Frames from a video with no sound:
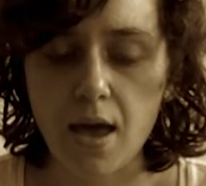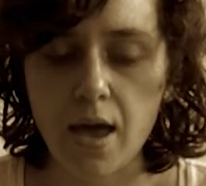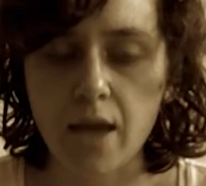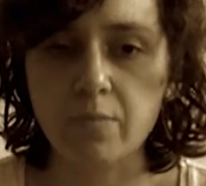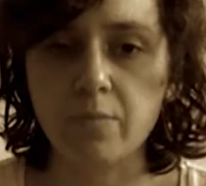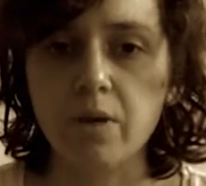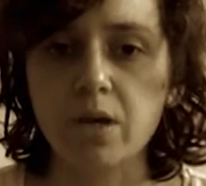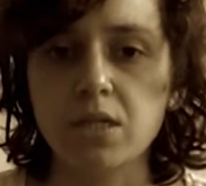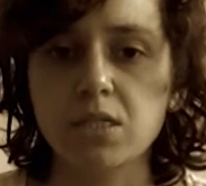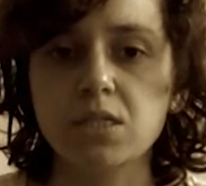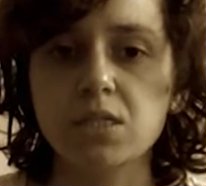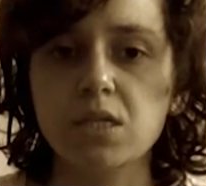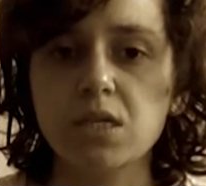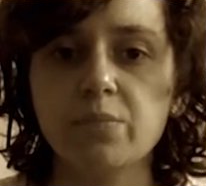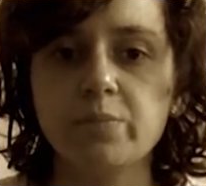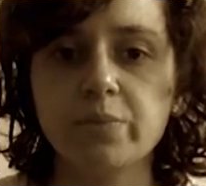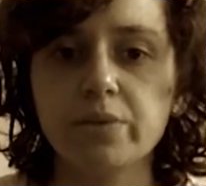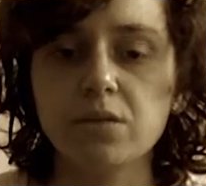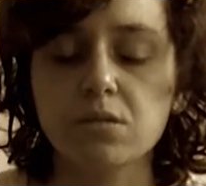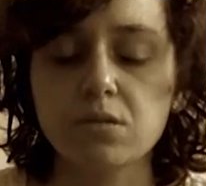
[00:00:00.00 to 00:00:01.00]
And my
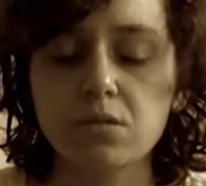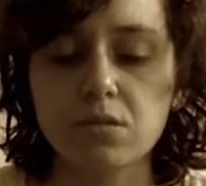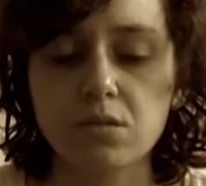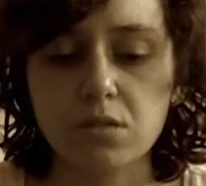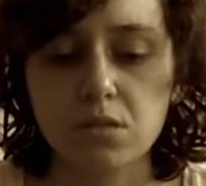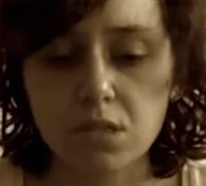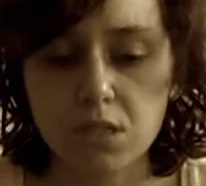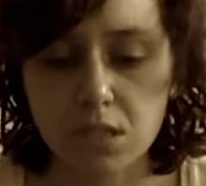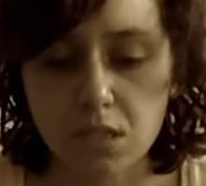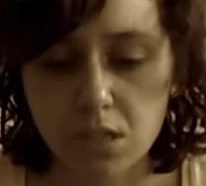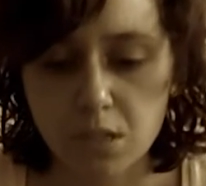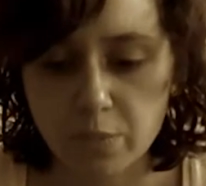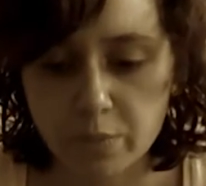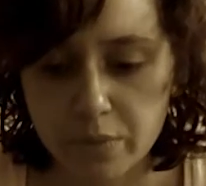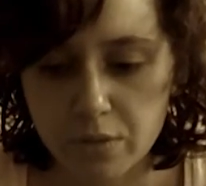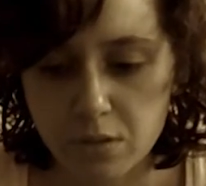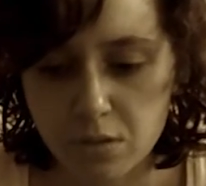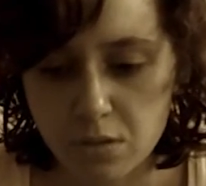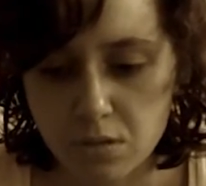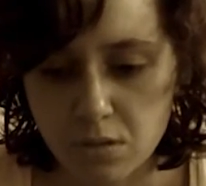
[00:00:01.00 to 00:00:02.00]

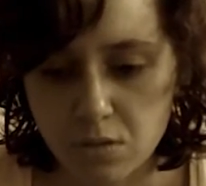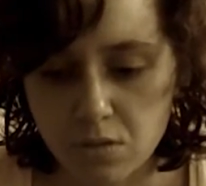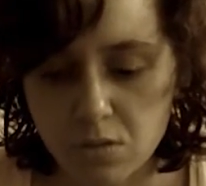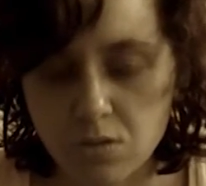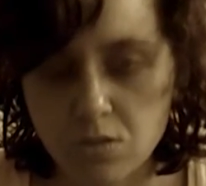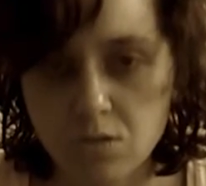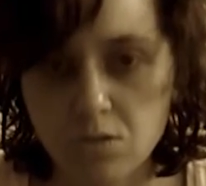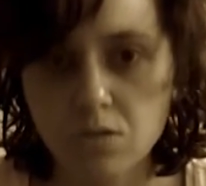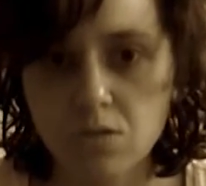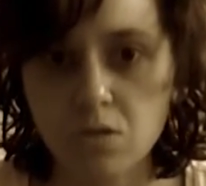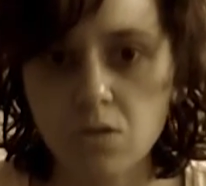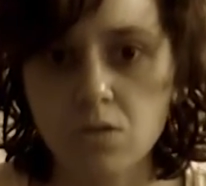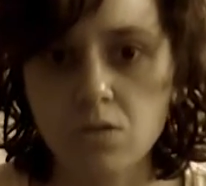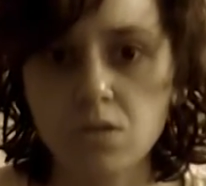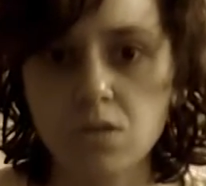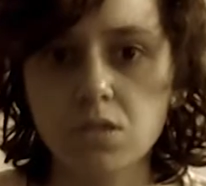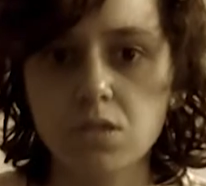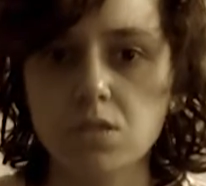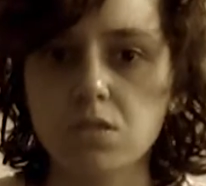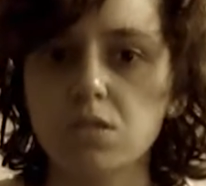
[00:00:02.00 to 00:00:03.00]
deepest
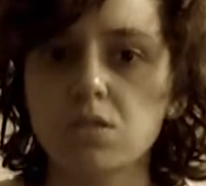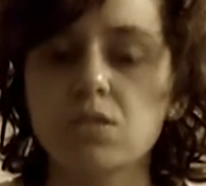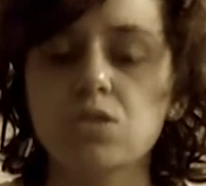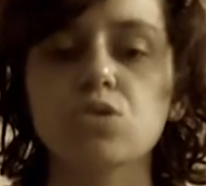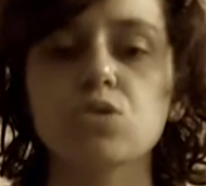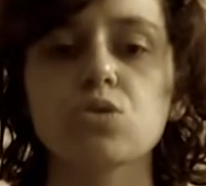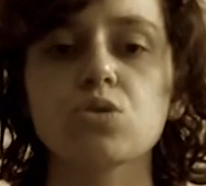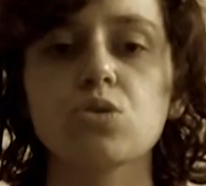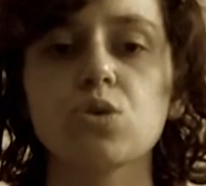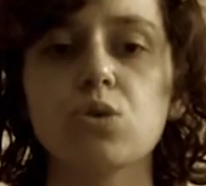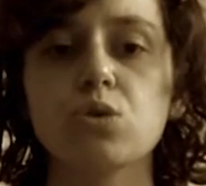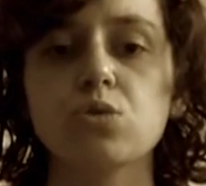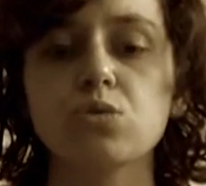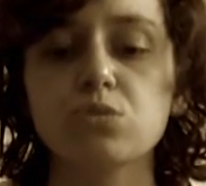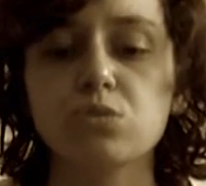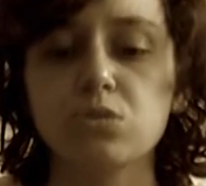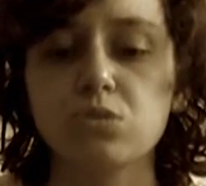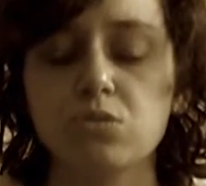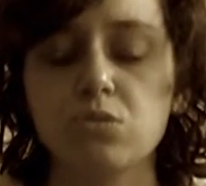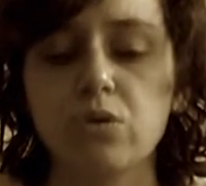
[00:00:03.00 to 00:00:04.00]
condolences
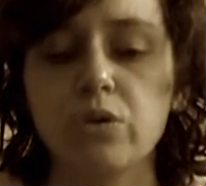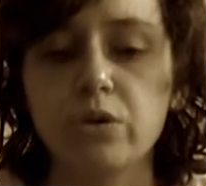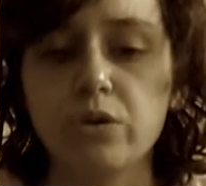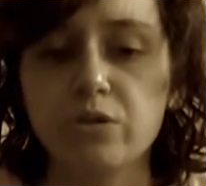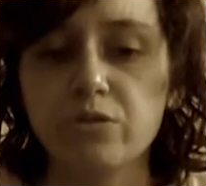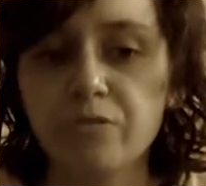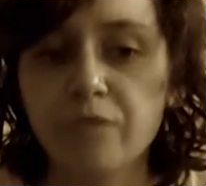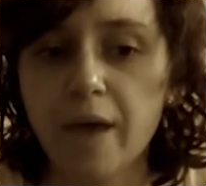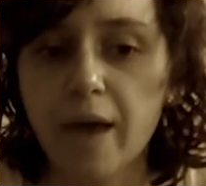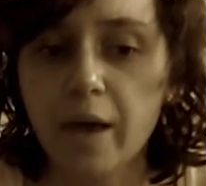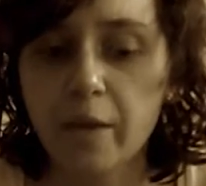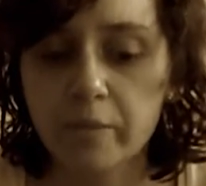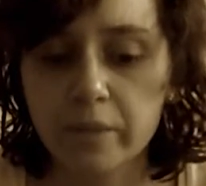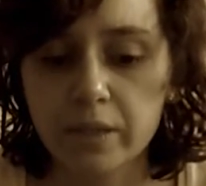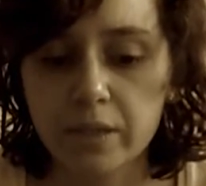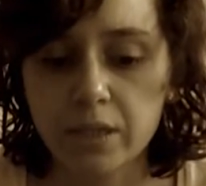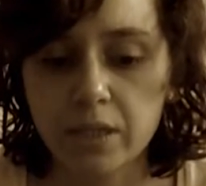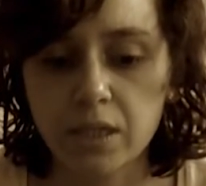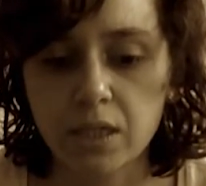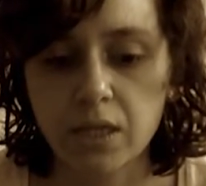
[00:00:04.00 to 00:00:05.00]
go to her
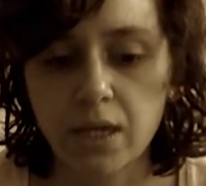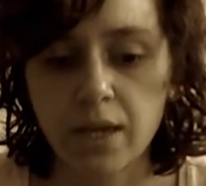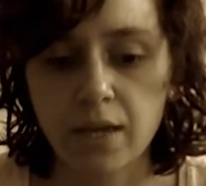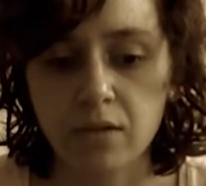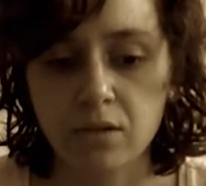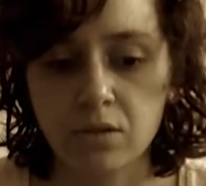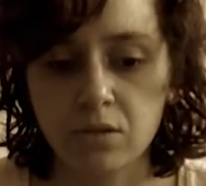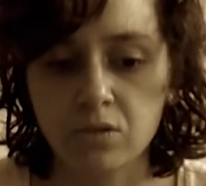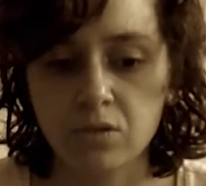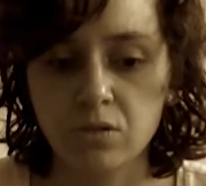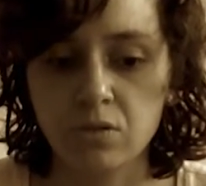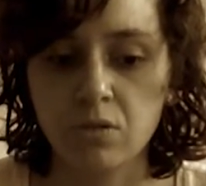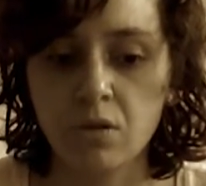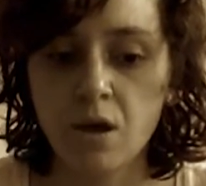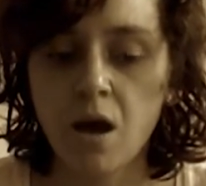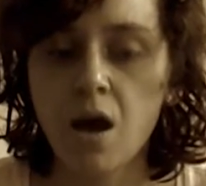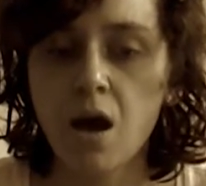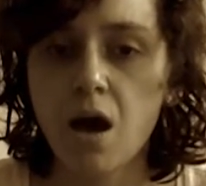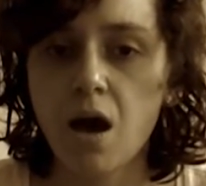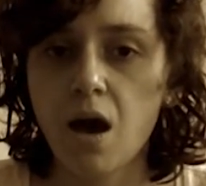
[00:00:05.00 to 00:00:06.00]
family and
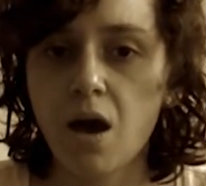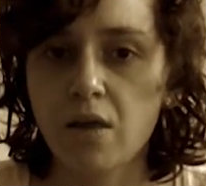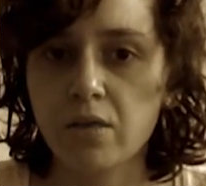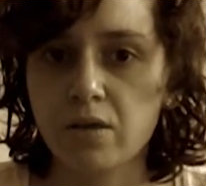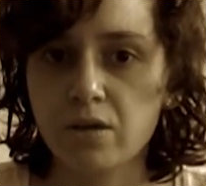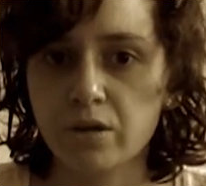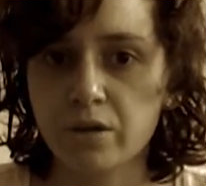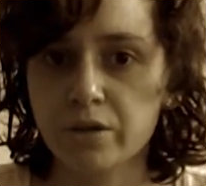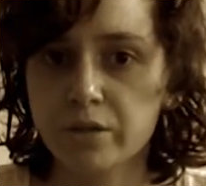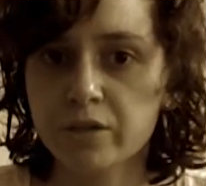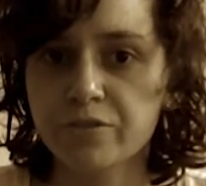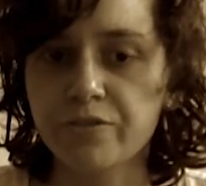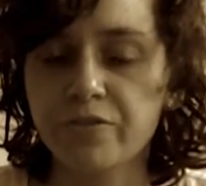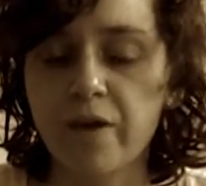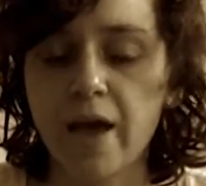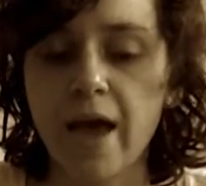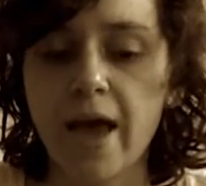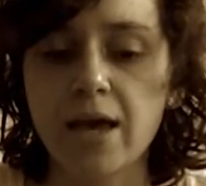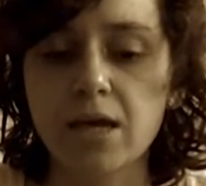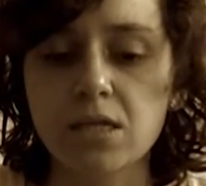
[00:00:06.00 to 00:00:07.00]
her
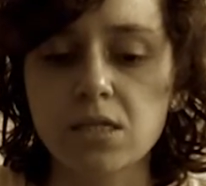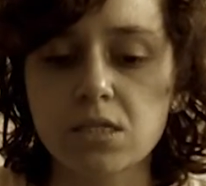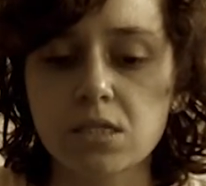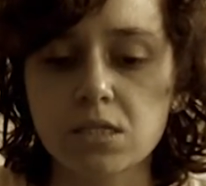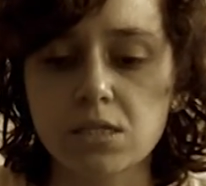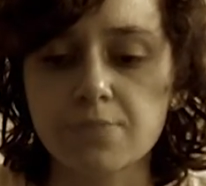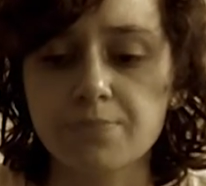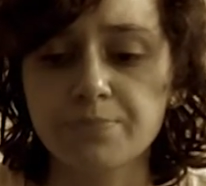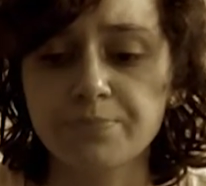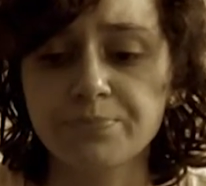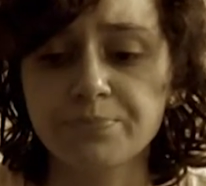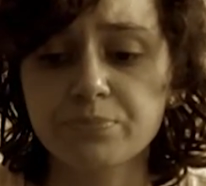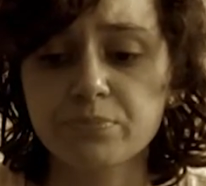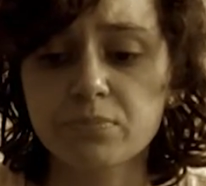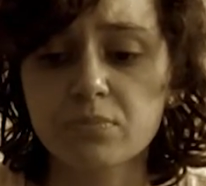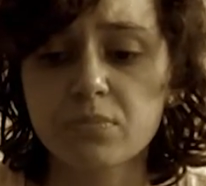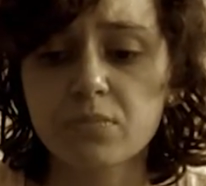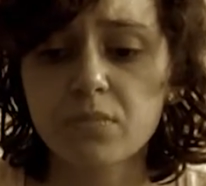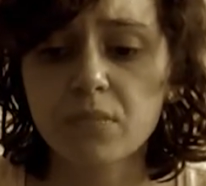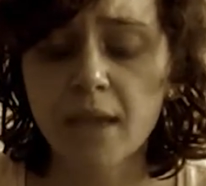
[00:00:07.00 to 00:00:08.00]
fans
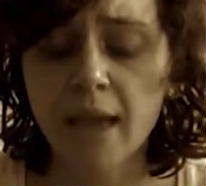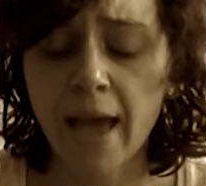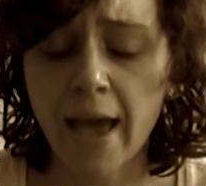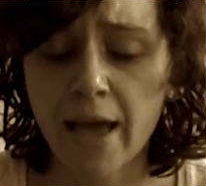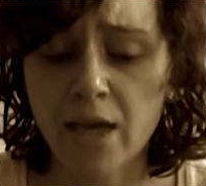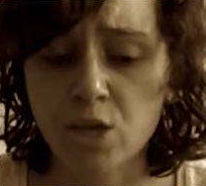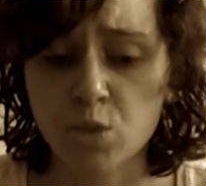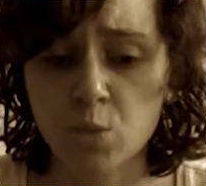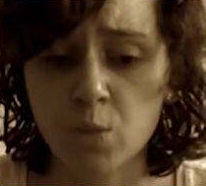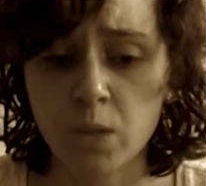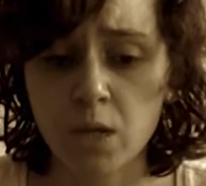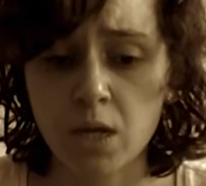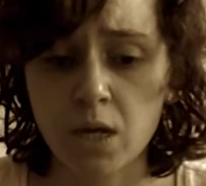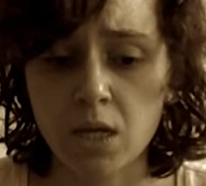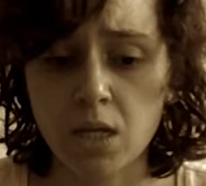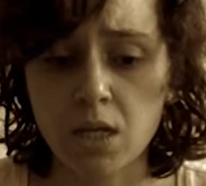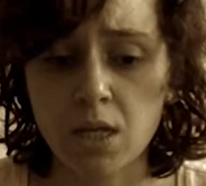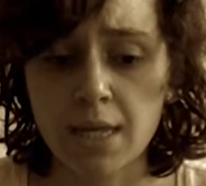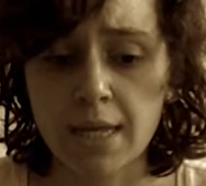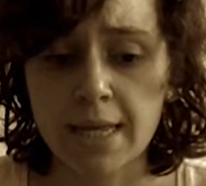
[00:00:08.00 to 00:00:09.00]
as
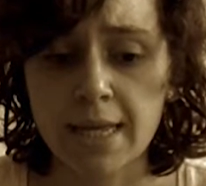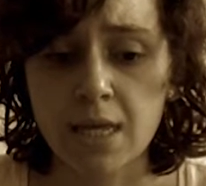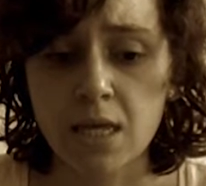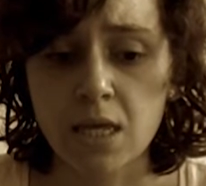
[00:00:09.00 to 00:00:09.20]
well.